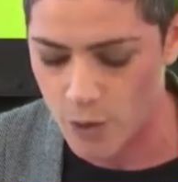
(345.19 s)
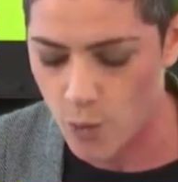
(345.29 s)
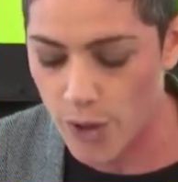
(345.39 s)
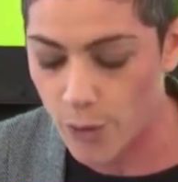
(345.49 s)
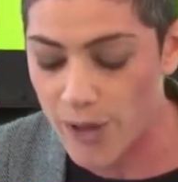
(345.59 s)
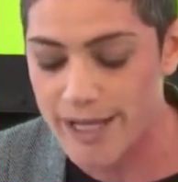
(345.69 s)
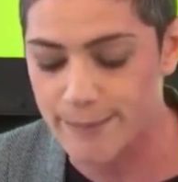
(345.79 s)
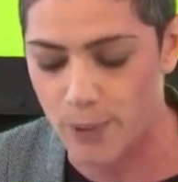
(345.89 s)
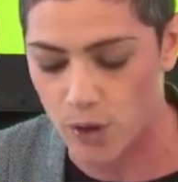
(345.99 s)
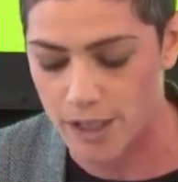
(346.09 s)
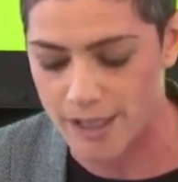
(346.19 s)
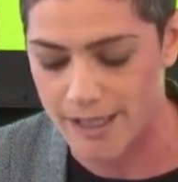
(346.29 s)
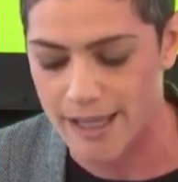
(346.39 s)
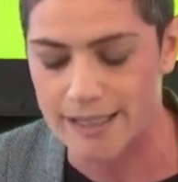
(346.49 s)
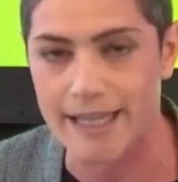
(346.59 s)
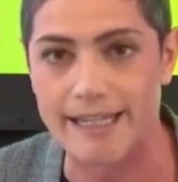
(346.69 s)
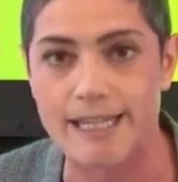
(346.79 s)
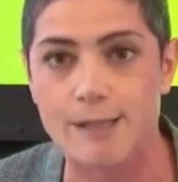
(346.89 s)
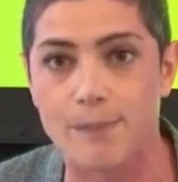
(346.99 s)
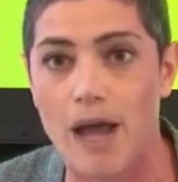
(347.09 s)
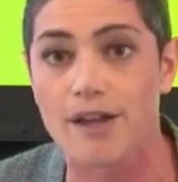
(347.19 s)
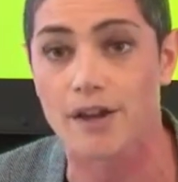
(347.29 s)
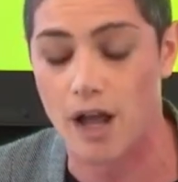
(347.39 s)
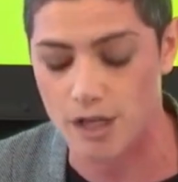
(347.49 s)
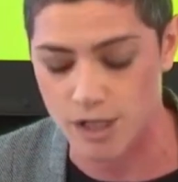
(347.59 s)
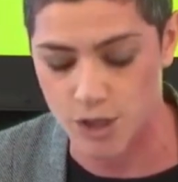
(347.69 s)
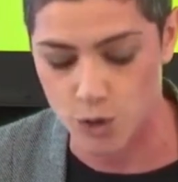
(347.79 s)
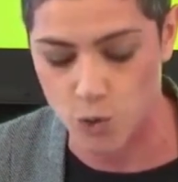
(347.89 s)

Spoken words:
we read books that inspire us